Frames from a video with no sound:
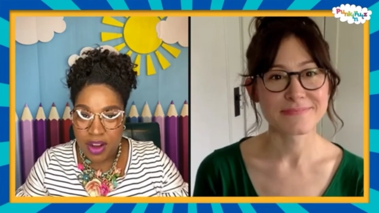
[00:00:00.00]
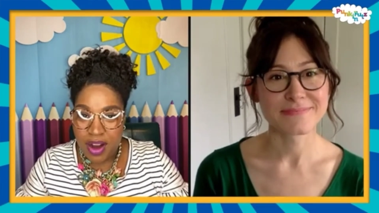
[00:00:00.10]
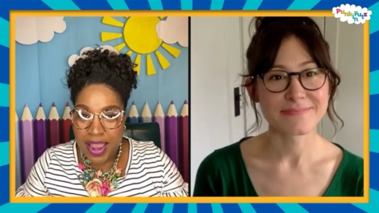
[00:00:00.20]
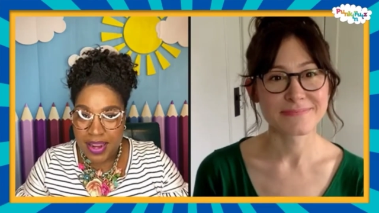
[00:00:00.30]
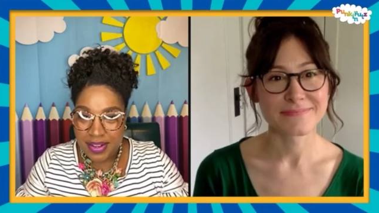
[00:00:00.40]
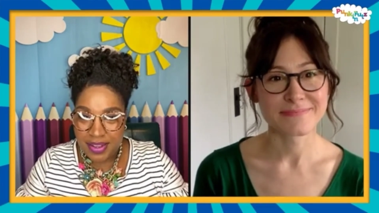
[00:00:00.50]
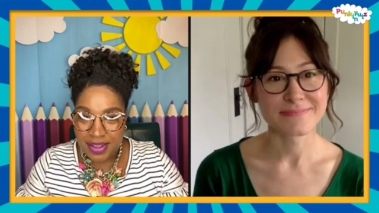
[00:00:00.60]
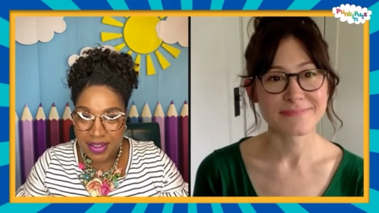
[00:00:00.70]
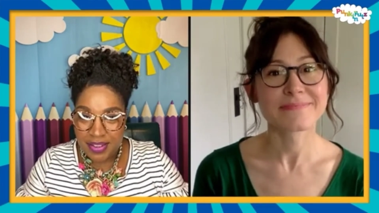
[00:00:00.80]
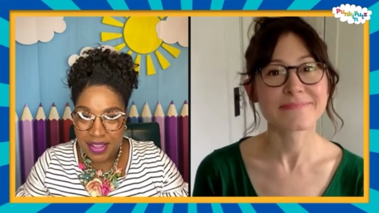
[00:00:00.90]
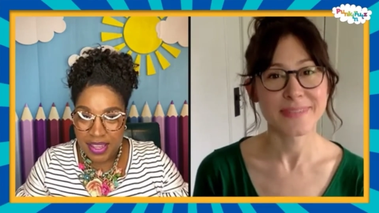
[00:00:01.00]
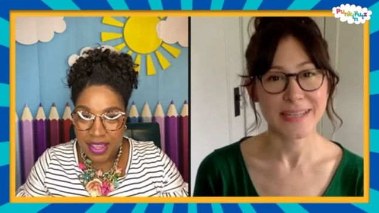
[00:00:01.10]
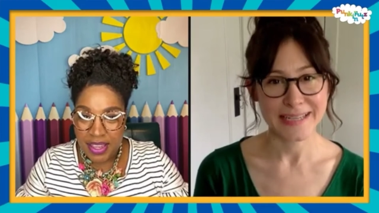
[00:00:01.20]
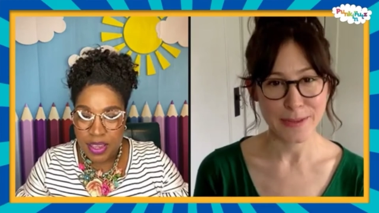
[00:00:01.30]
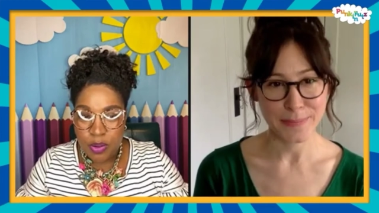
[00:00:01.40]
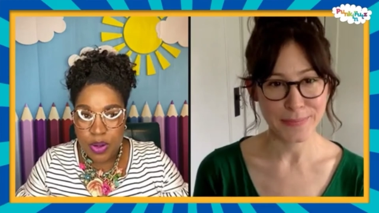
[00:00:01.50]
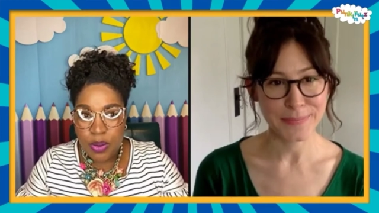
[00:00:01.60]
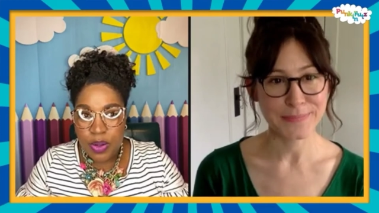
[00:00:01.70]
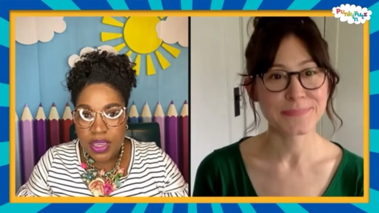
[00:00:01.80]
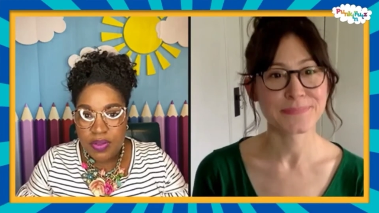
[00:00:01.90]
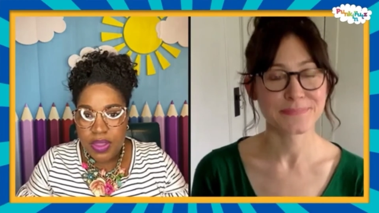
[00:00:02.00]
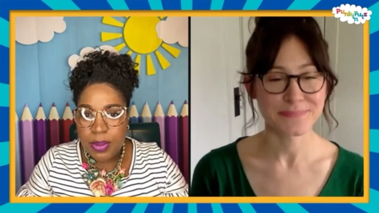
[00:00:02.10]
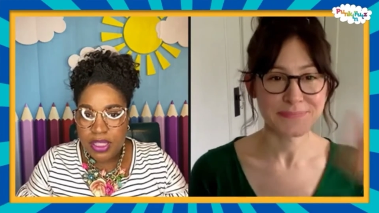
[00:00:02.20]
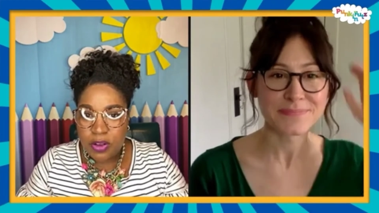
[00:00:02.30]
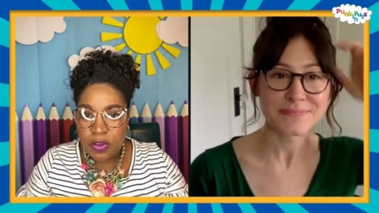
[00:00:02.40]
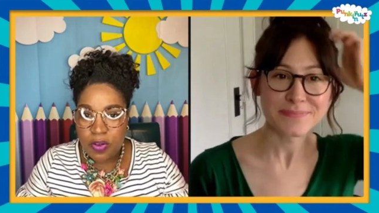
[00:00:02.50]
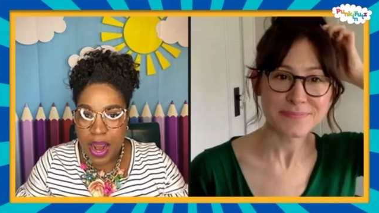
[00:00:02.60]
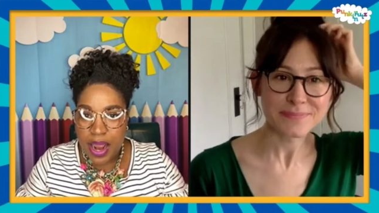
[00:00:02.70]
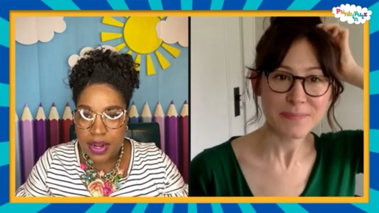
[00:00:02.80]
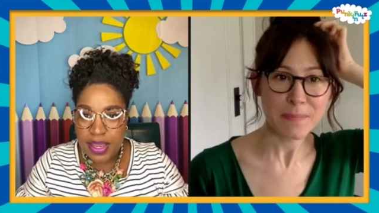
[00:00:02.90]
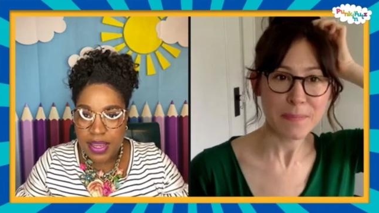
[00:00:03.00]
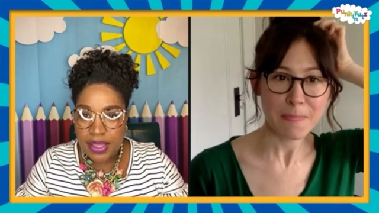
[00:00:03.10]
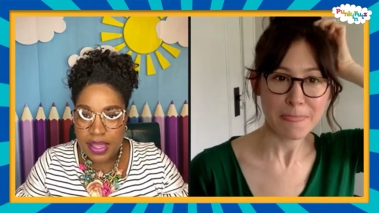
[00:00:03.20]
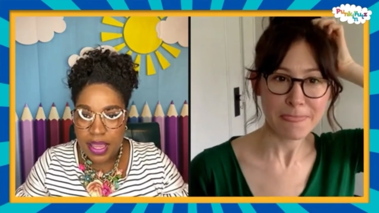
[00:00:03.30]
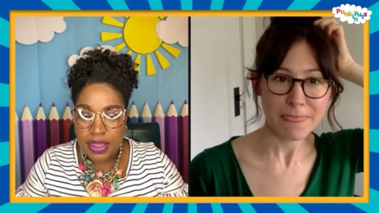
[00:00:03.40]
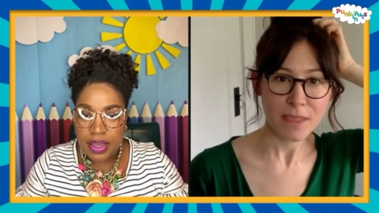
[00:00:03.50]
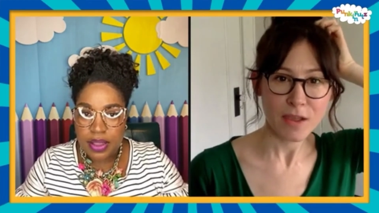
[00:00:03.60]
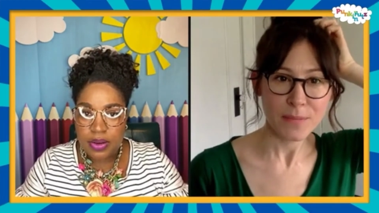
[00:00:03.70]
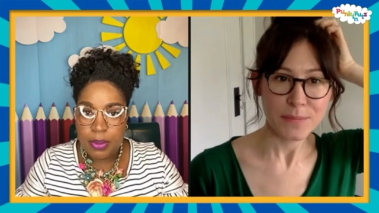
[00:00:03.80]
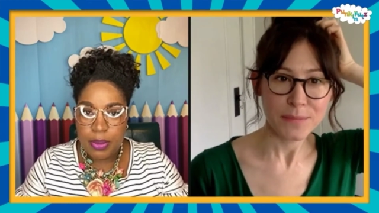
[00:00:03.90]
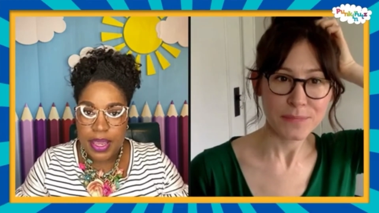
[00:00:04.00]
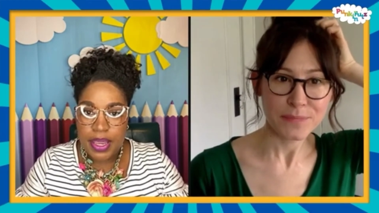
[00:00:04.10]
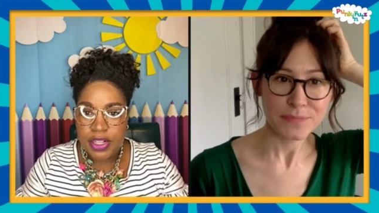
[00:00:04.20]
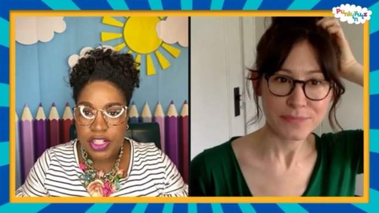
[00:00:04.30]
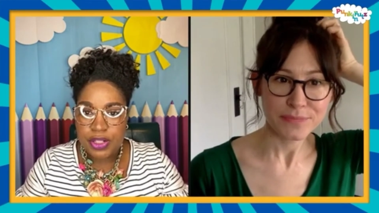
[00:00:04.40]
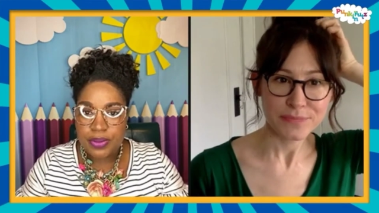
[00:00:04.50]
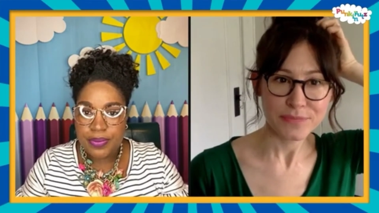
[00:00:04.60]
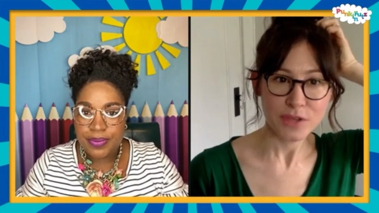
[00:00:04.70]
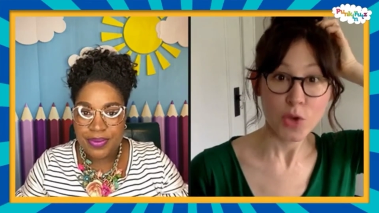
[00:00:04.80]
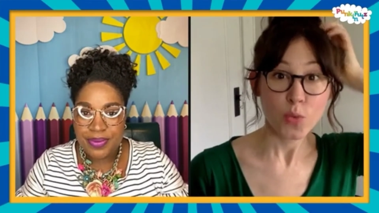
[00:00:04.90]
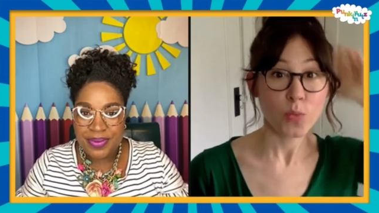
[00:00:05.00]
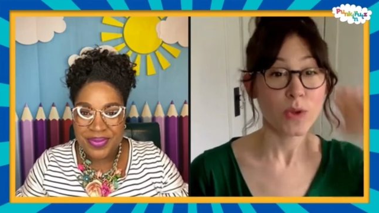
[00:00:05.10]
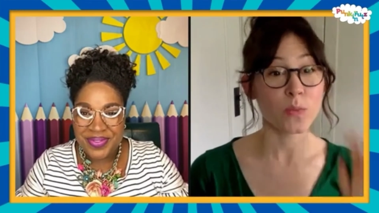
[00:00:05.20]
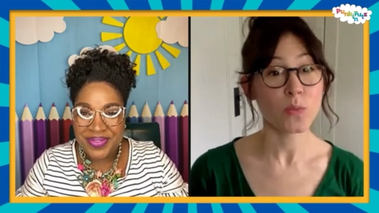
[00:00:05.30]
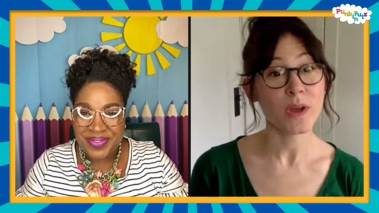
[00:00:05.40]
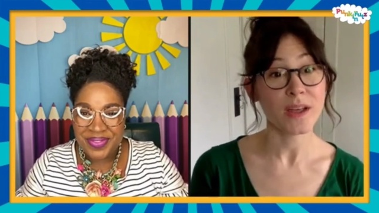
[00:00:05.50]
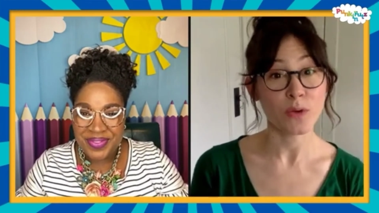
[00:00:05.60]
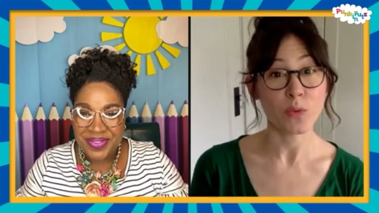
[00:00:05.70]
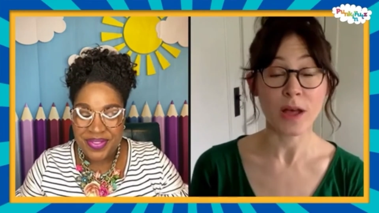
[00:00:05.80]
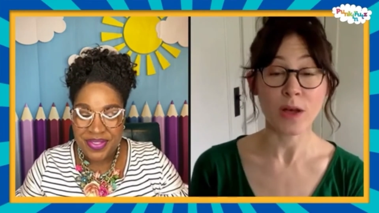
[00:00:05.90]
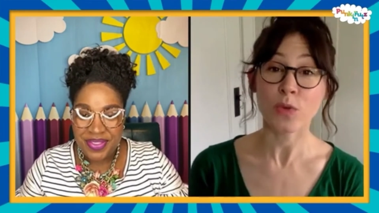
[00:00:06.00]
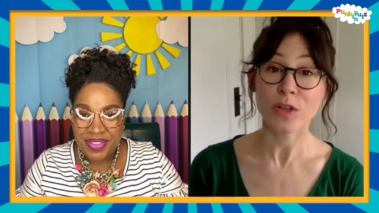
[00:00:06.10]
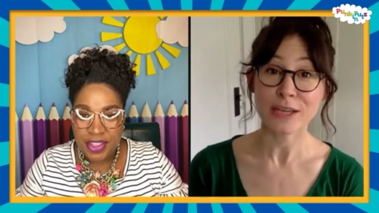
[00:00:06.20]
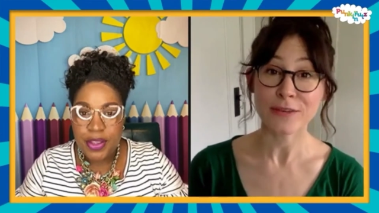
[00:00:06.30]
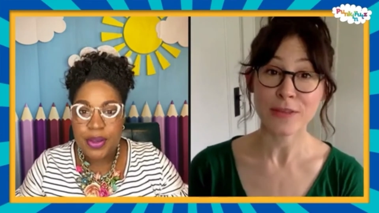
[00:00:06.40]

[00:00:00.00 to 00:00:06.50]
Speaker 1: idea. And will we give them until Friday, like the coloring page?
Speaker 2: We will. Well, we'll give them